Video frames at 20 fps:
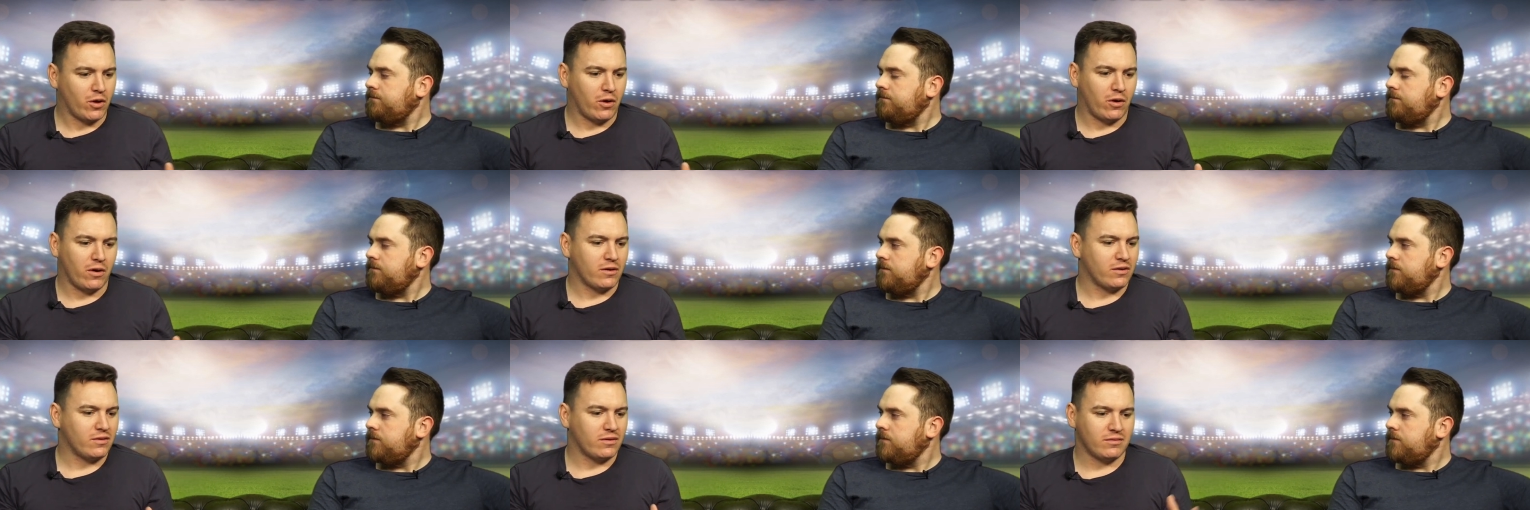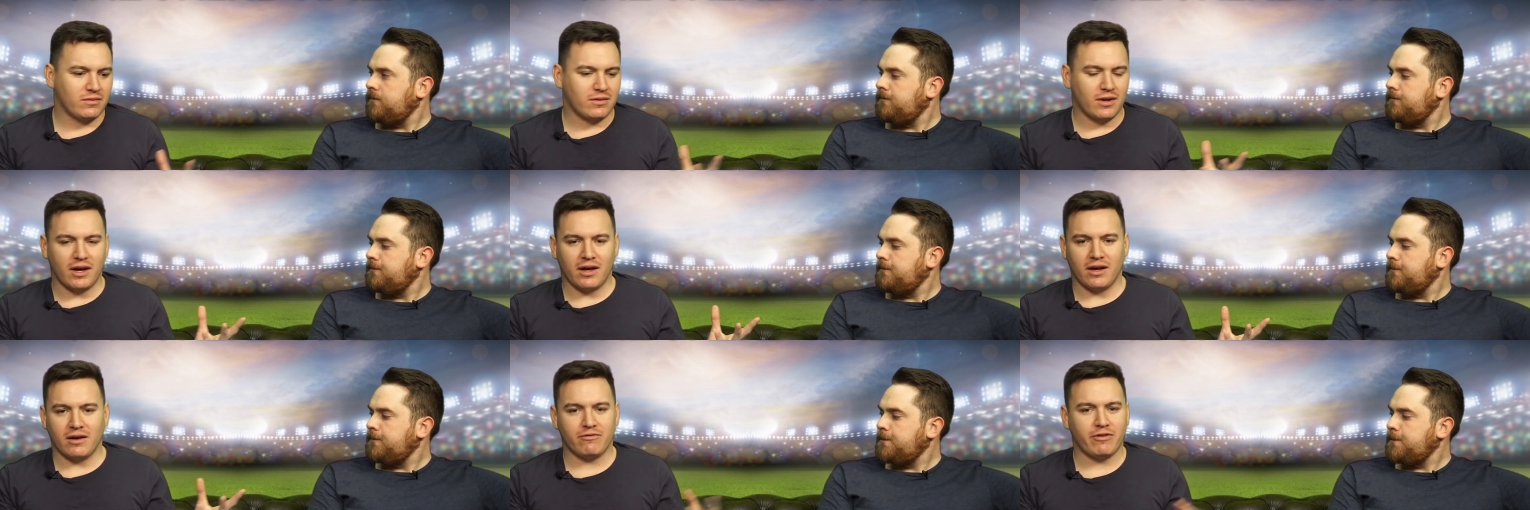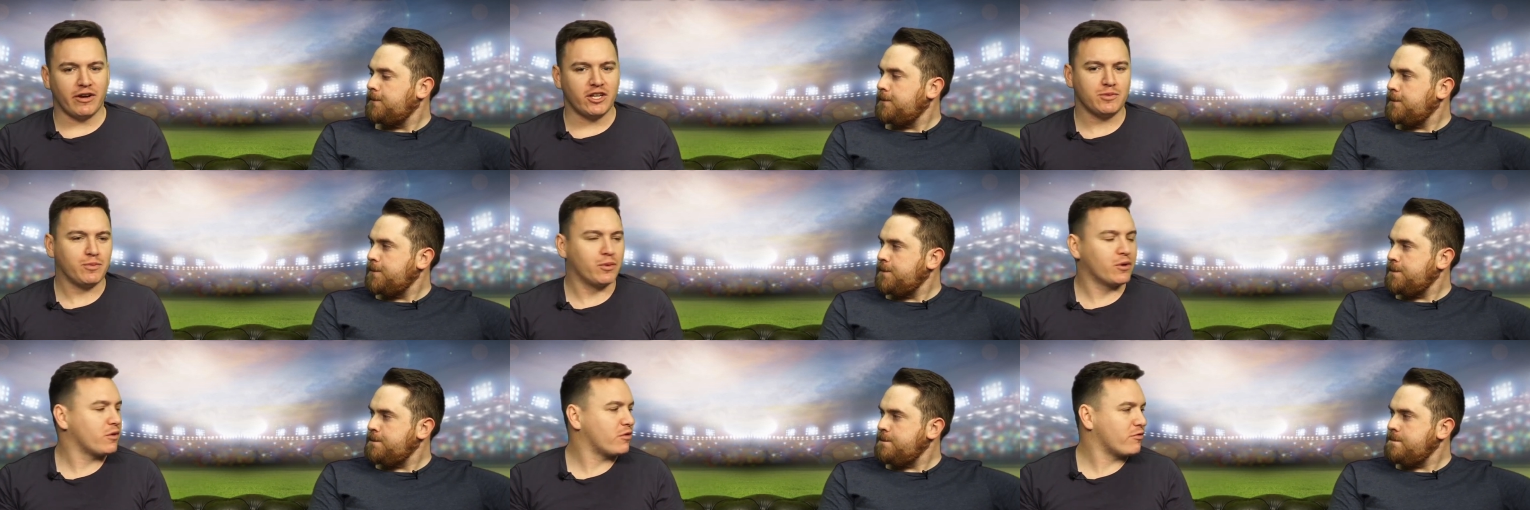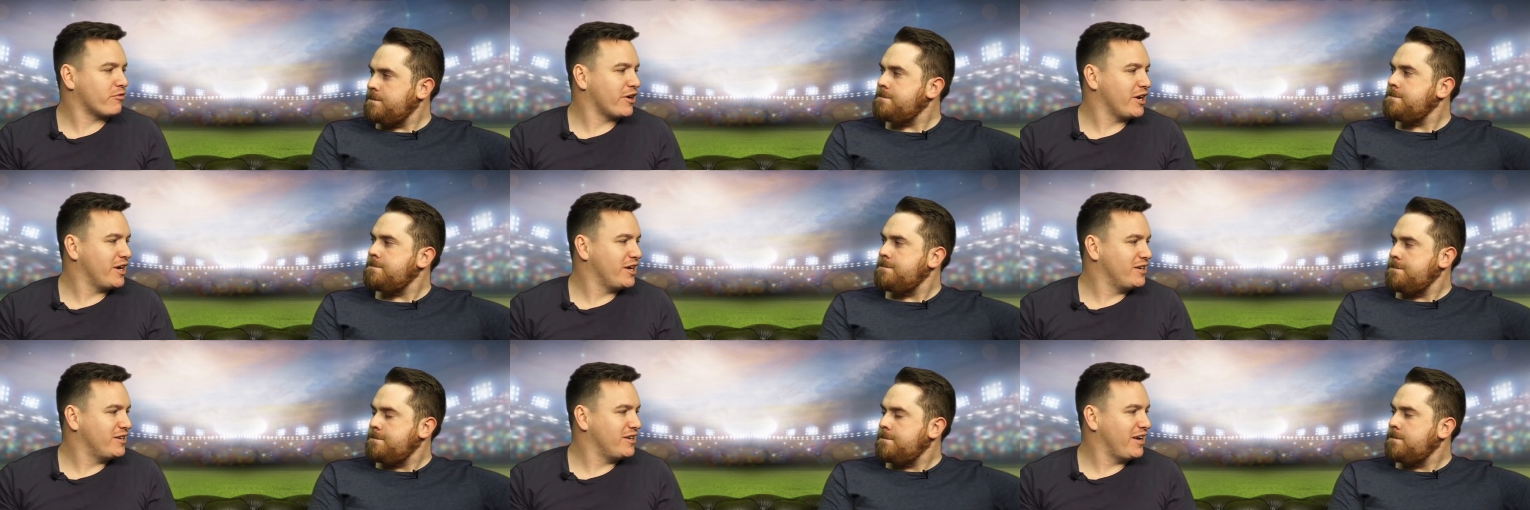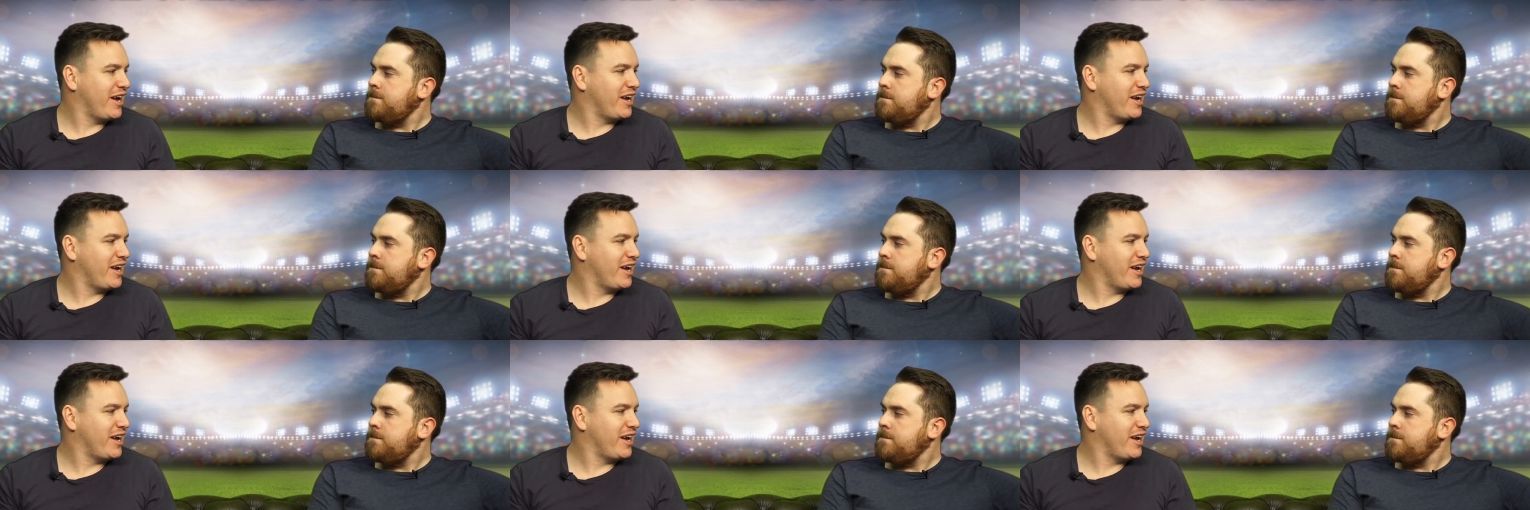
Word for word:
Speaker 1: on a Facebook thread,